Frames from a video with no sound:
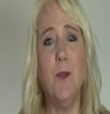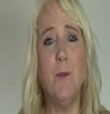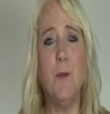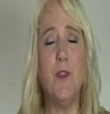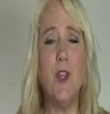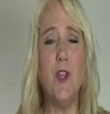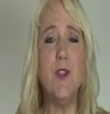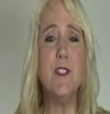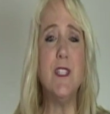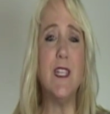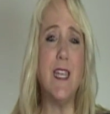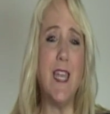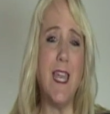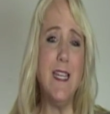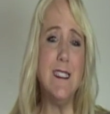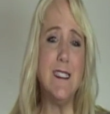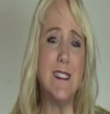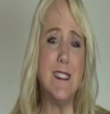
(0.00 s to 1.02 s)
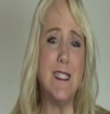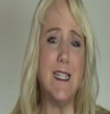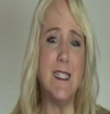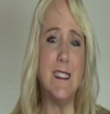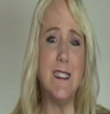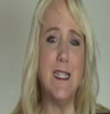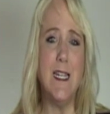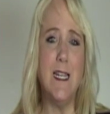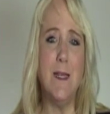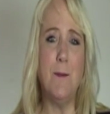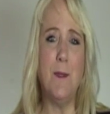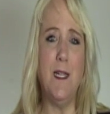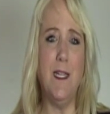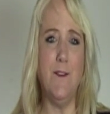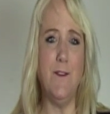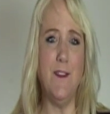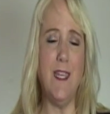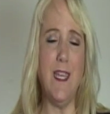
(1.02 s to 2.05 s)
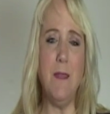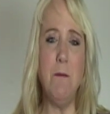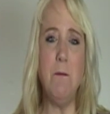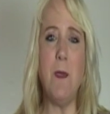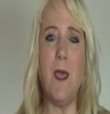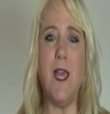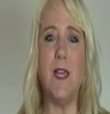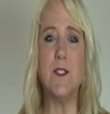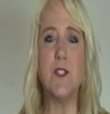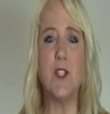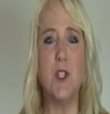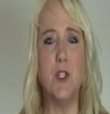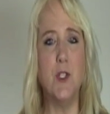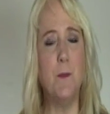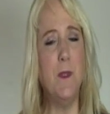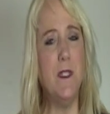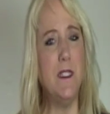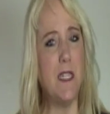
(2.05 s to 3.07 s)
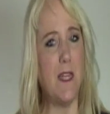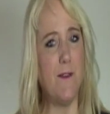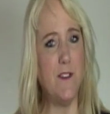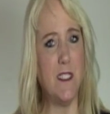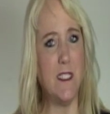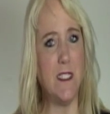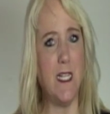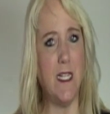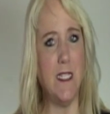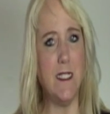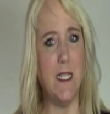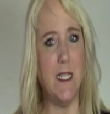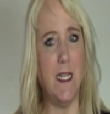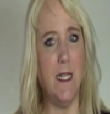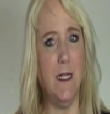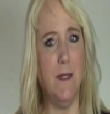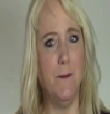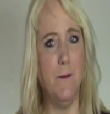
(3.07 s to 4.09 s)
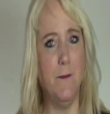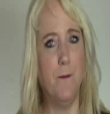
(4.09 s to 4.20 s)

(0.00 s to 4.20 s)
but those against it believe the impact could be devastating.